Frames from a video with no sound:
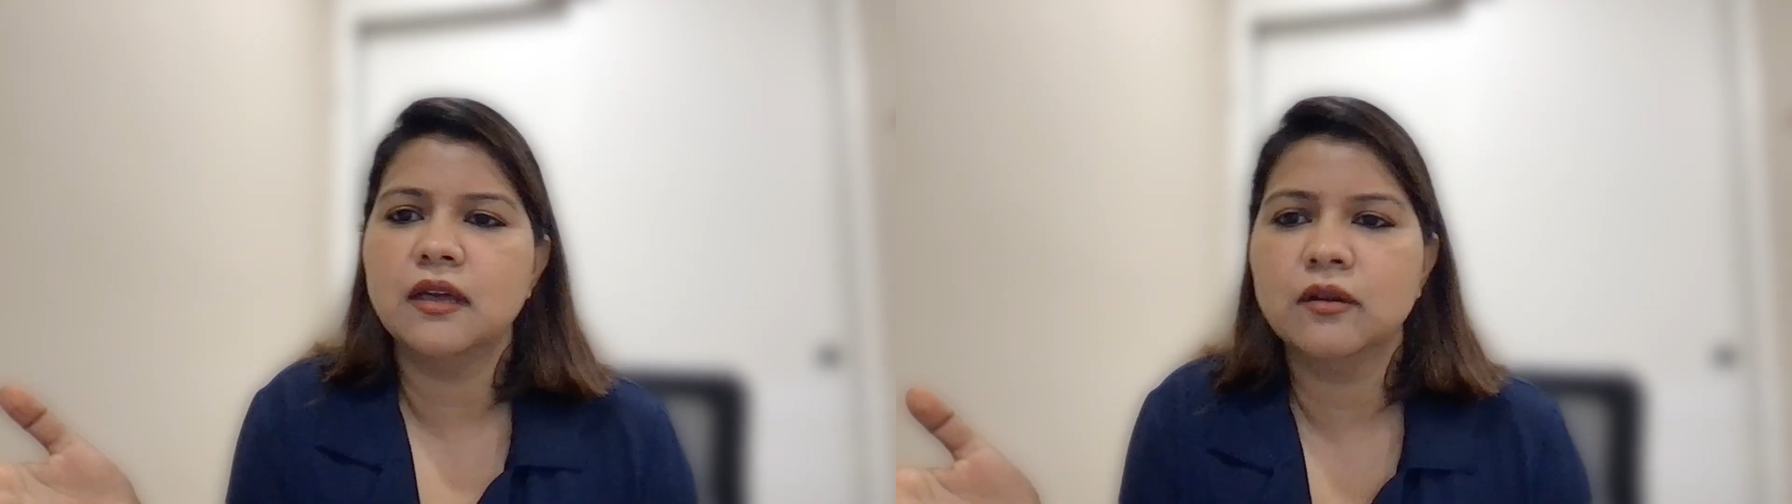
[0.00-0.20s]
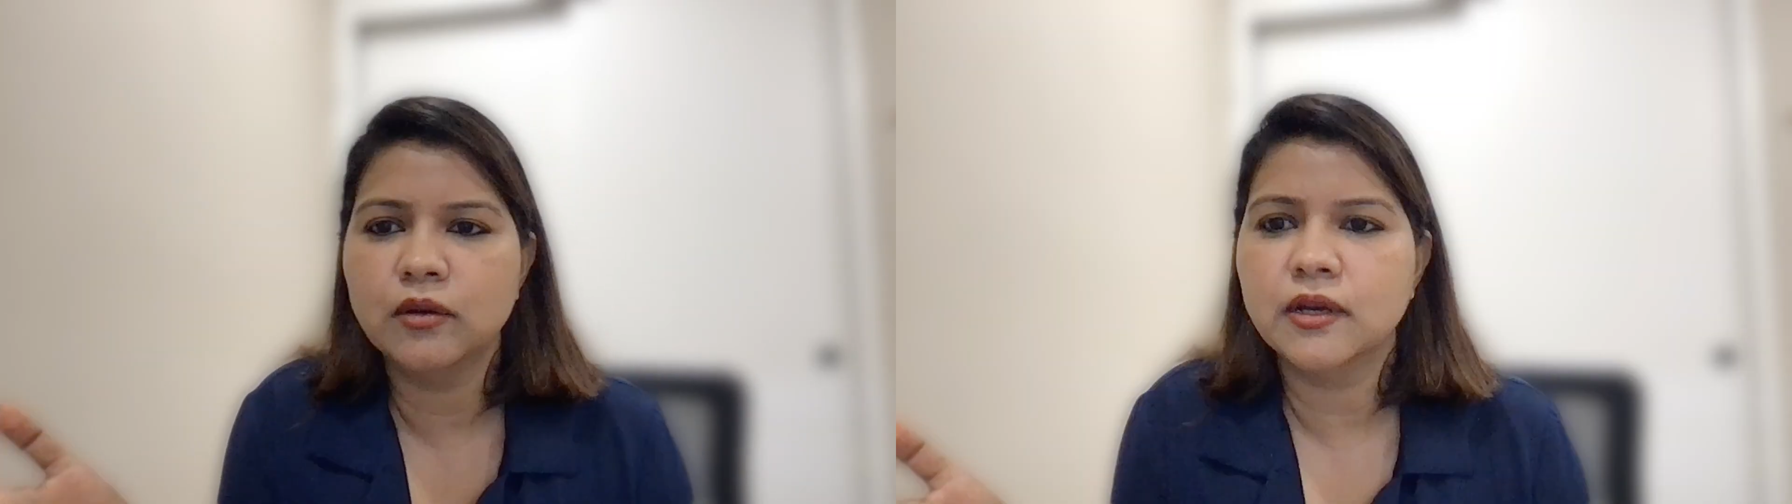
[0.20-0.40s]

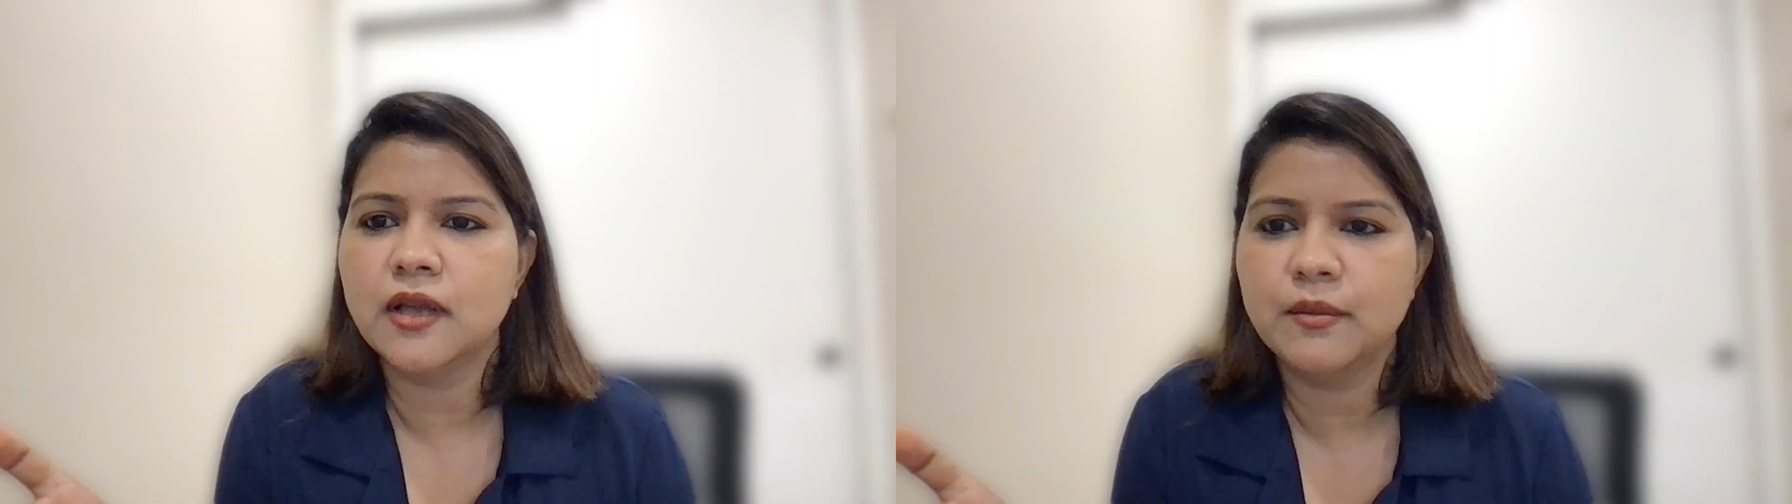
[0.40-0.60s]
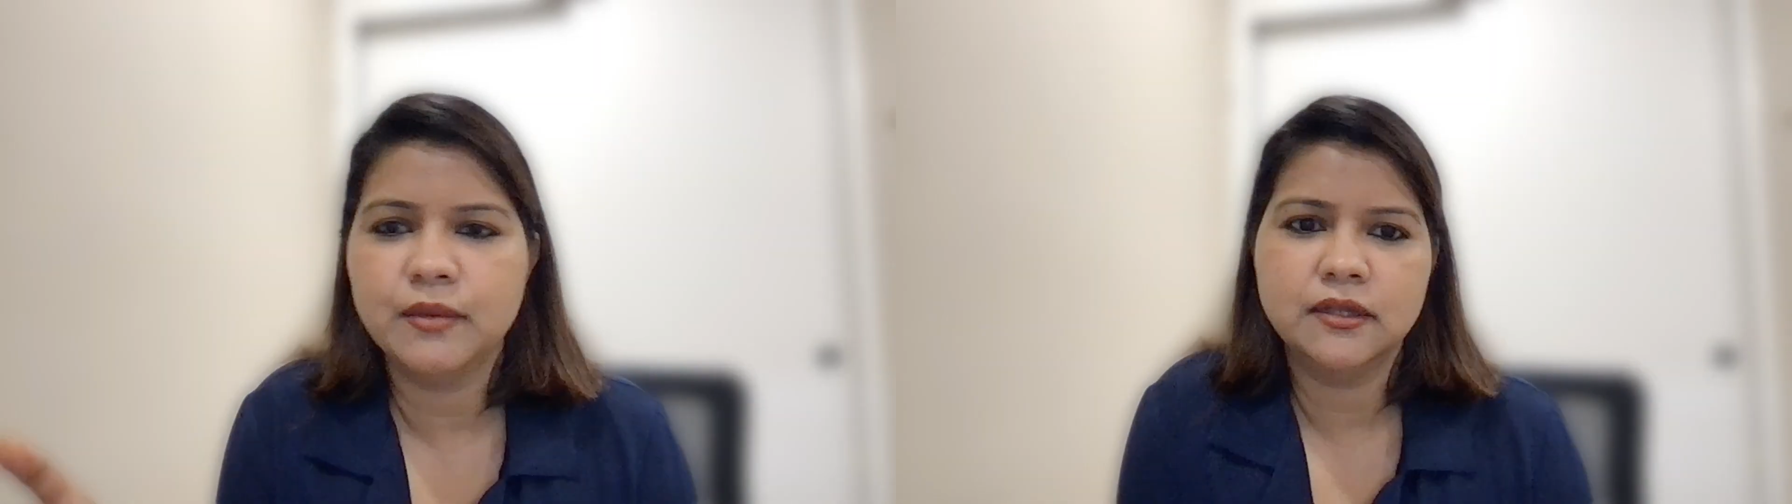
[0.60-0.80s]
are going to come,